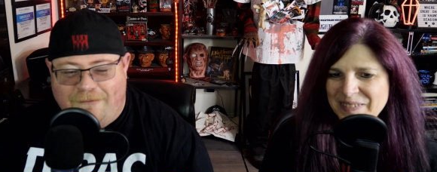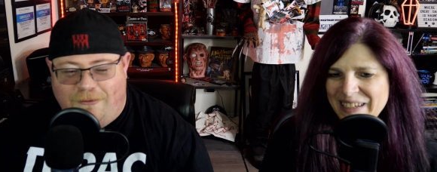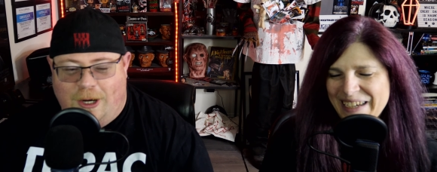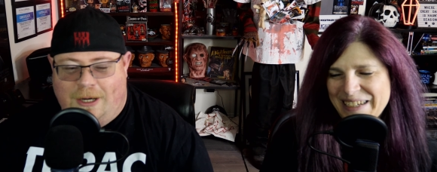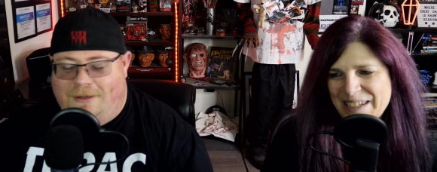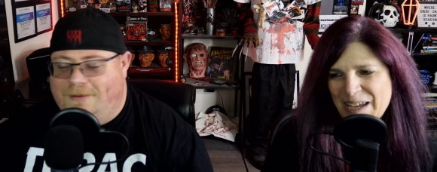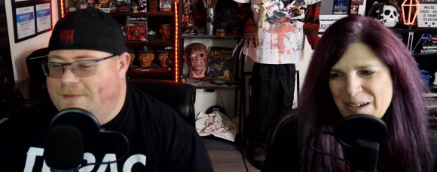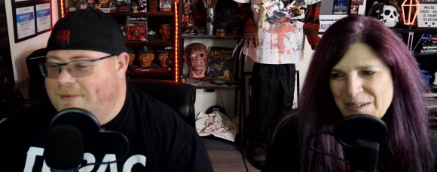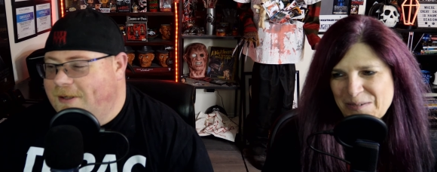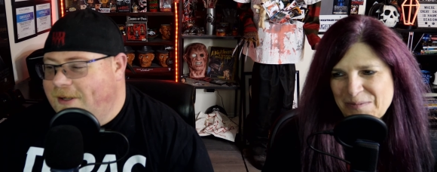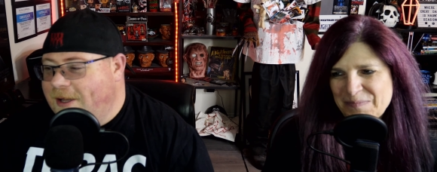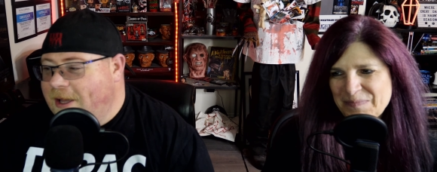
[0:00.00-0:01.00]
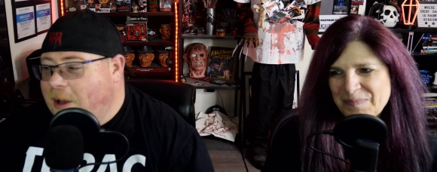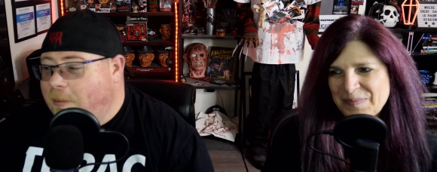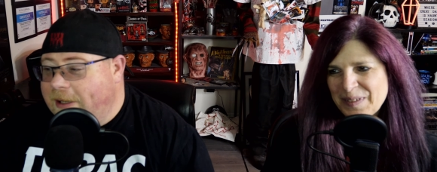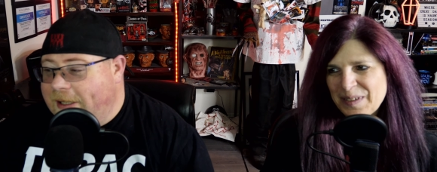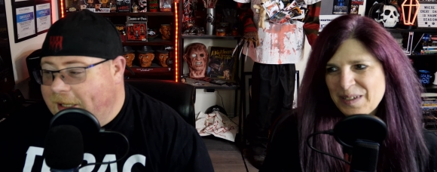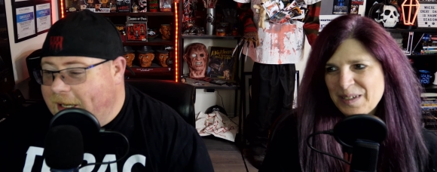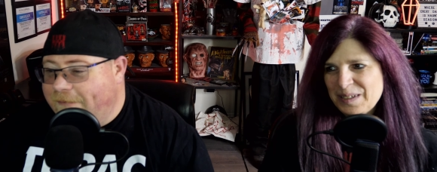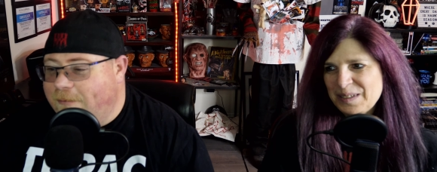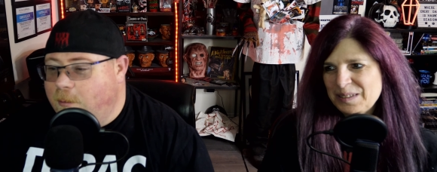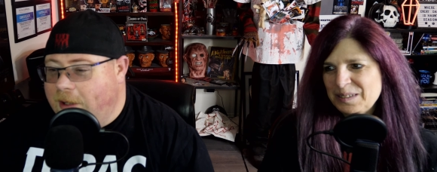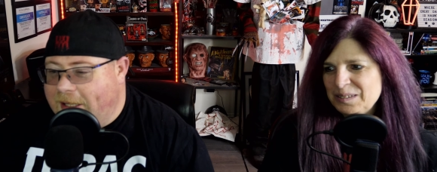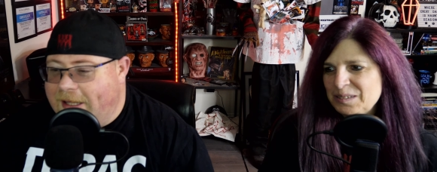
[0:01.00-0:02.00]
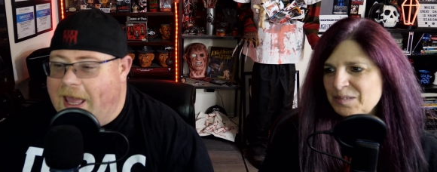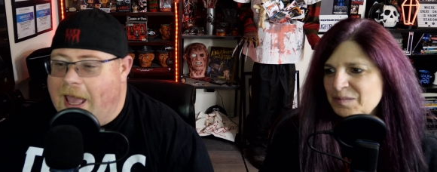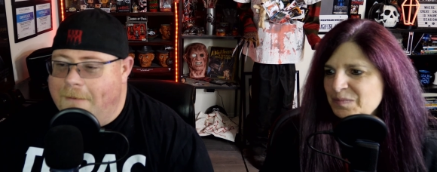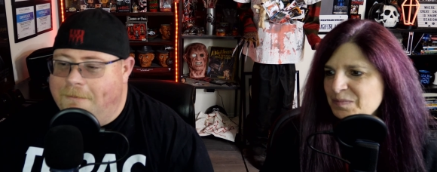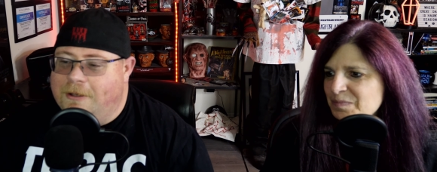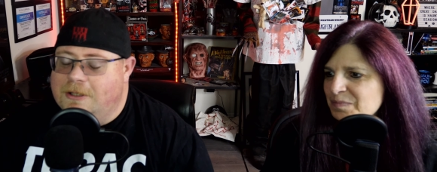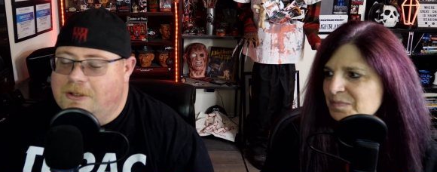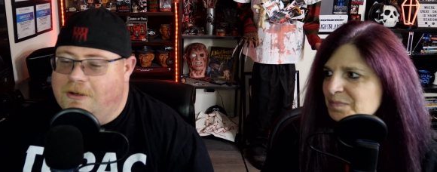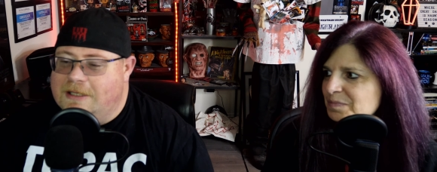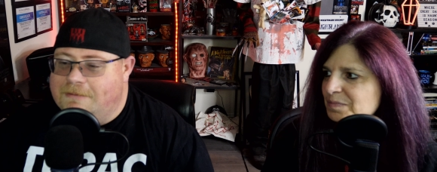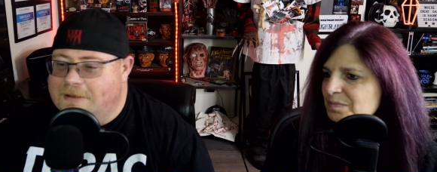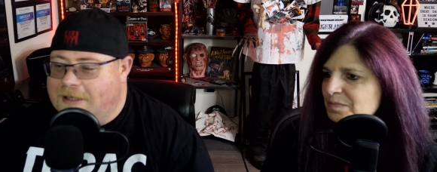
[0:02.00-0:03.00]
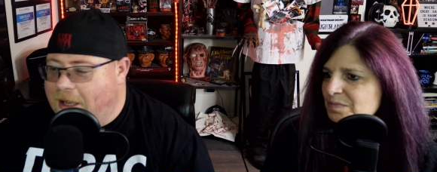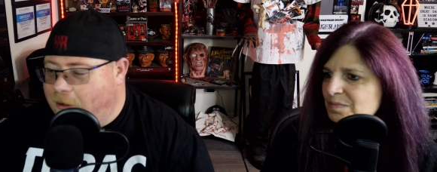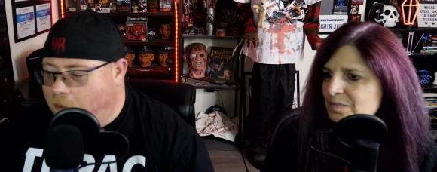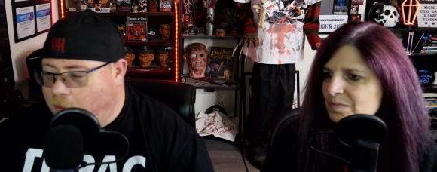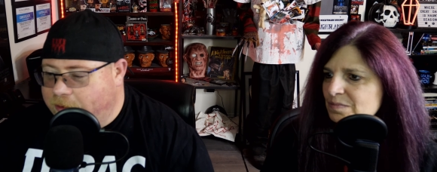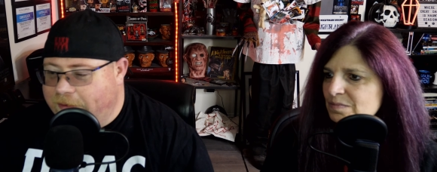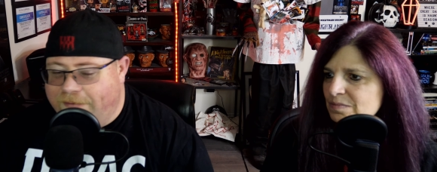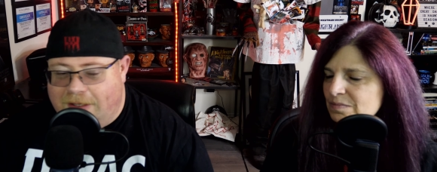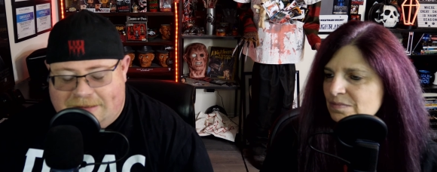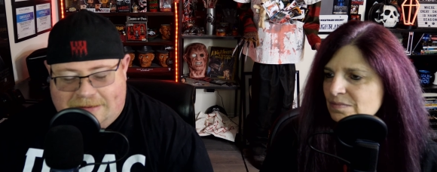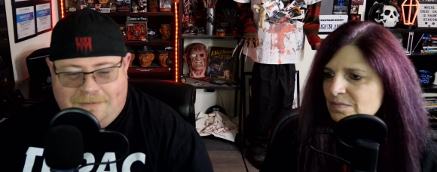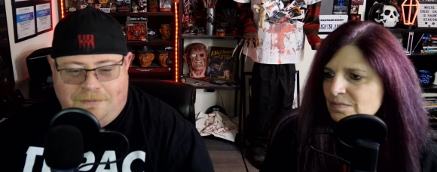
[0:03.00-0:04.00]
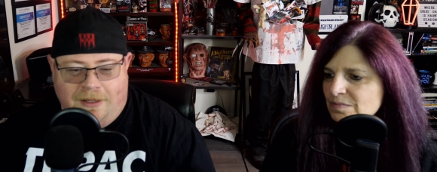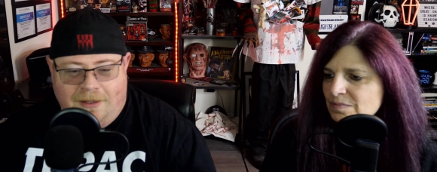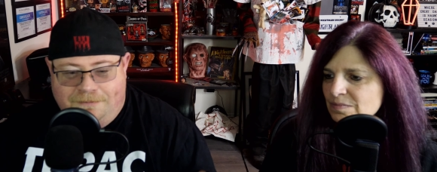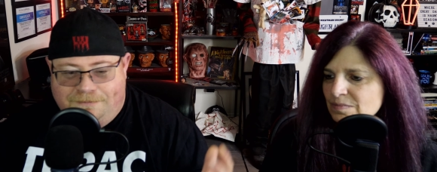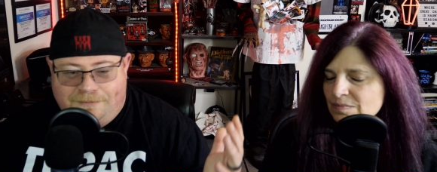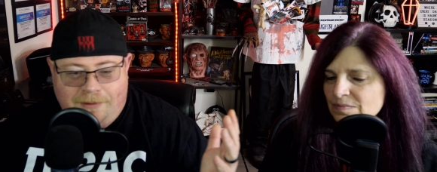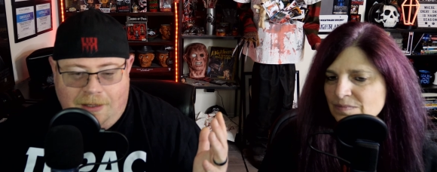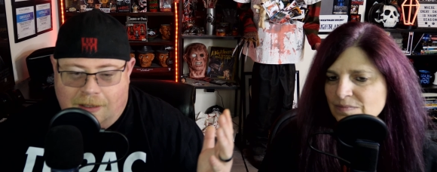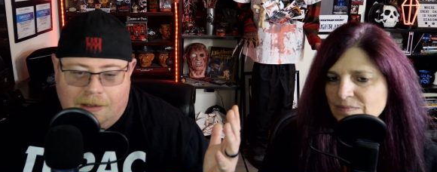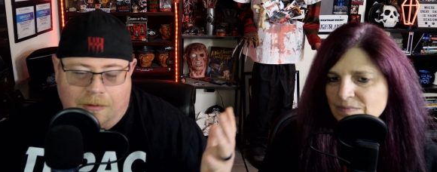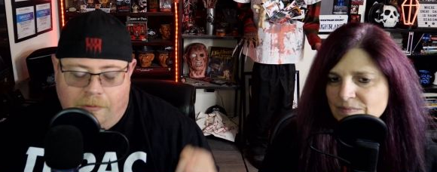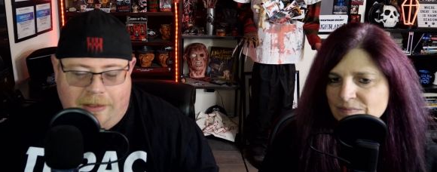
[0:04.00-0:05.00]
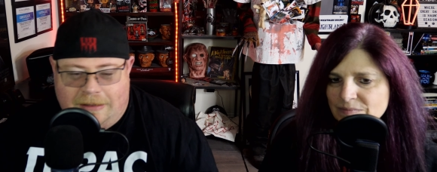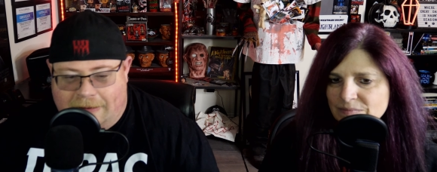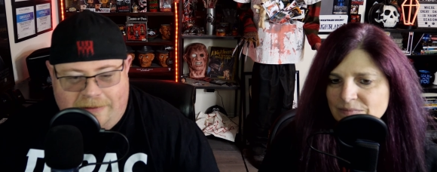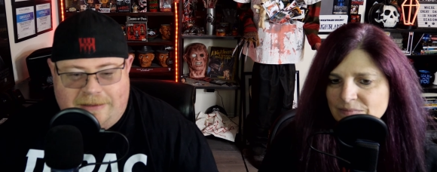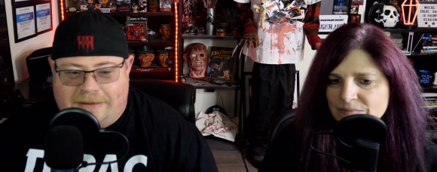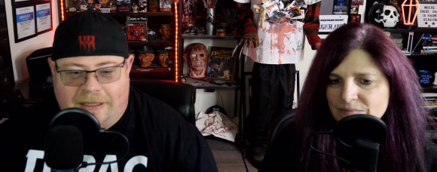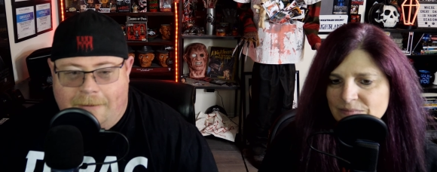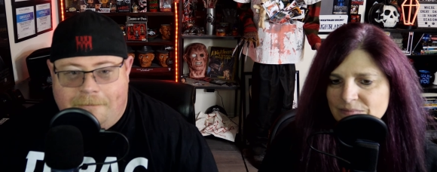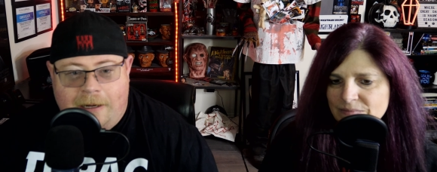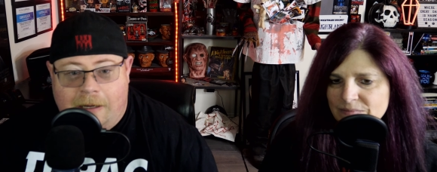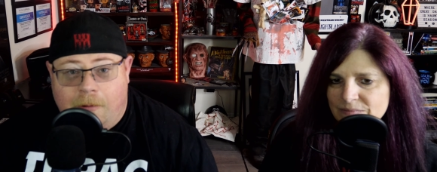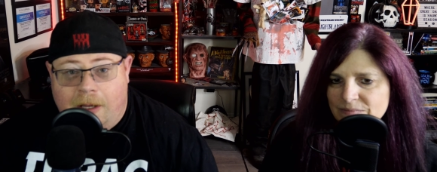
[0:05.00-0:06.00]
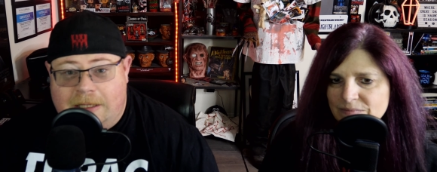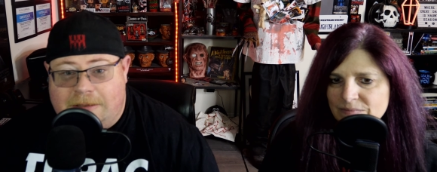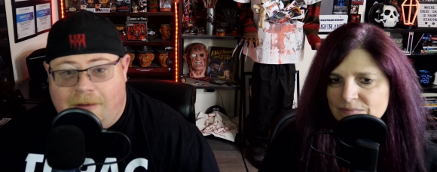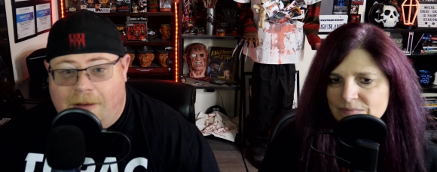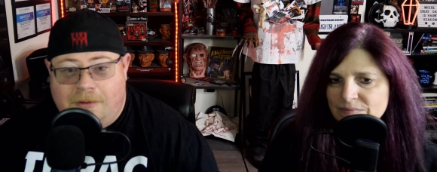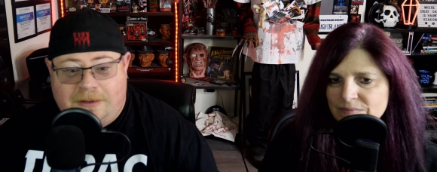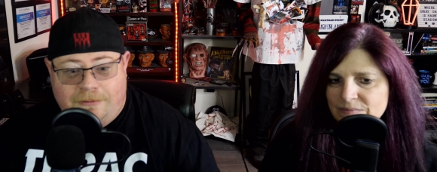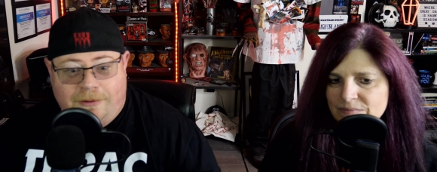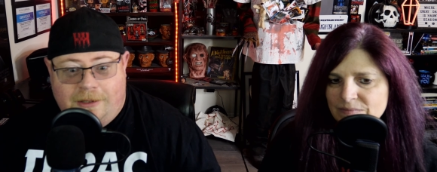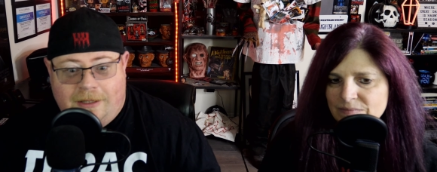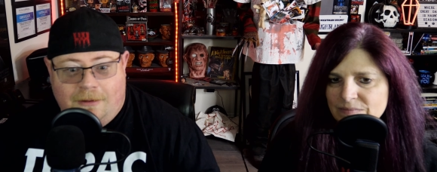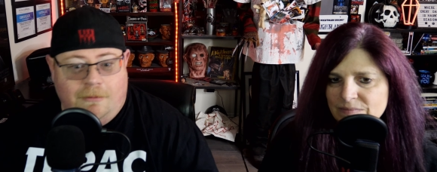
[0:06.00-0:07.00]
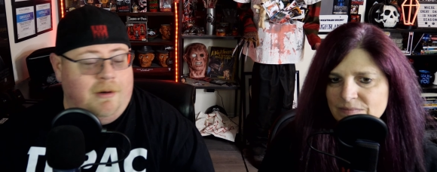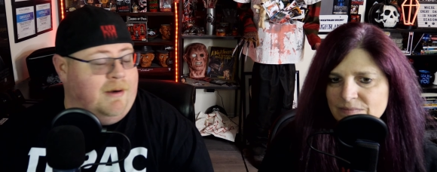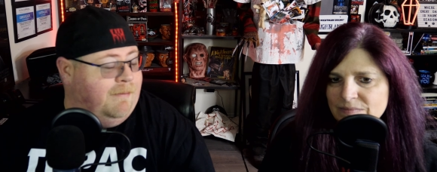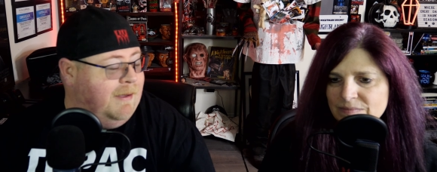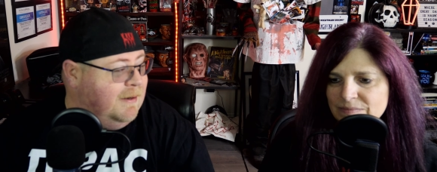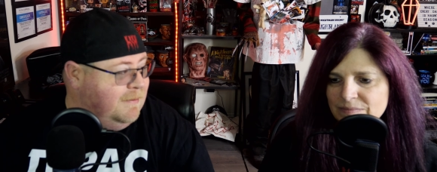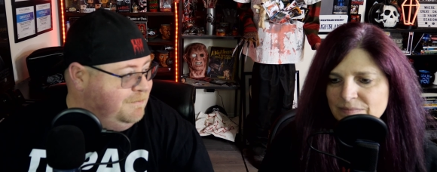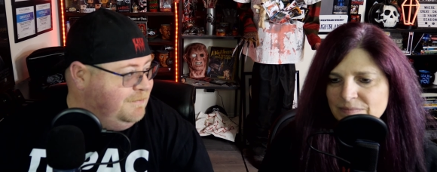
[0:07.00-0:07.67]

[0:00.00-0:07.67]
Speaker 1: I know. We did have a week gap because Christmas got a hold of us, but we didn't have this set up anyway, so I wasn't really that worried about it.